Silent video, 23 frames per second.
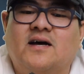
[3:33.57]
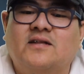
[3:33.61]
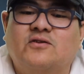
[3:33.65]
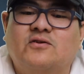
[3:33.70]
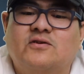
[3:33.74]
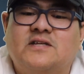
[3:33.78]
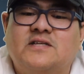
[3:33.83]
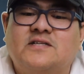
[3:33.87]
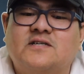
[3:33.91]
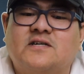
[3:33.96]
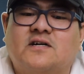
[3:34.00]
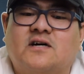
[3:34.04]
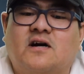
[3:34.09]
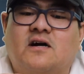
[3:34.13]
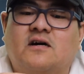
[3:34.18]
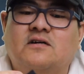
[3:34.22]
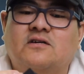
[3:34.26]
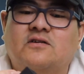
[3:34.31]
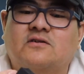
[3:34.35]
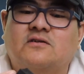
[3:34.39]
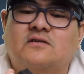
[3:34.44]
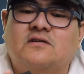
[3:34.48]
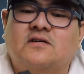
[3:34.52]
I thought it's a
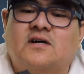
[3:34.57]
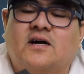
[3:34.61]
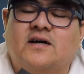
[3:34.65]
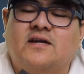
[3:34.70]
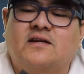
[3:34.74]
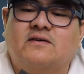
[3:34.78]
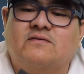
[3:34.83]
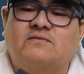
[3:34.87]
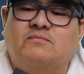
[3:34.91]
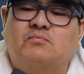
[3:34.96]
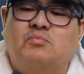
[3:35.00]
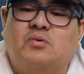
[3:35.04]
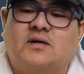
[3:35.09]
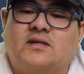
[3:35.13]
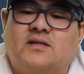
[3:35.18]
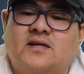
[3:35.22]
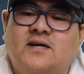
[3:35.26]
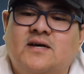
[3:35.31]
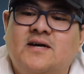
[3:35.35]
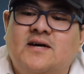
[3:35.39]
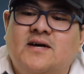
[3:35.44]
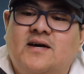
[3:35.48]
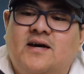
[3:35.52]
carton kind of,
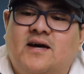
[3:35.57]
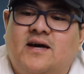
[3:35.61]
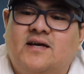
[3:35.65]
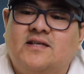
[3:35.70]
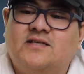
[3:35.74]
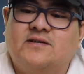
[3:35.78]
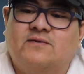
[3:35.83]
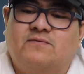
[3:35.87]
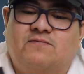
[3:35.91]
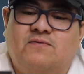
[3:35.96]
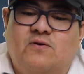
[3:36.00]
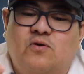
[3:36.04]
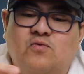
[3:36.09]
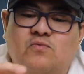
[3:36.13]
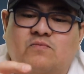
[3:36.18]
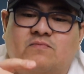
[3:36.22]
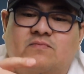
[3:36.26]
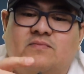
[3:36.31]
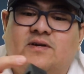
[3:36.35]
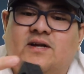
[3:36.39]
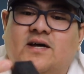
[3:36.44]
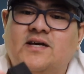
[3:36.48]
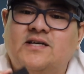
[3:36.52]
but it's a
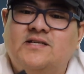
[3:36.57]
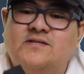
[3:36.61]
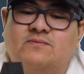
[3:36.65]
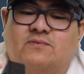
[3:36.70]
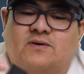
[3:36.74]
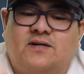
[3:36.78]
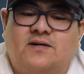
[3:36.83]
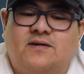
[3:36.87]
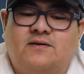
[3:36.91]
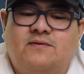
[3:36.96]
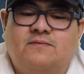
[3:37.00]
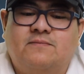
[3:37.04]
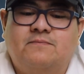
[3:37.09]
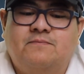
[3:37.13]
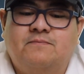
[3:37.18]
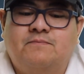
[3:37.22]
foam. Nice one.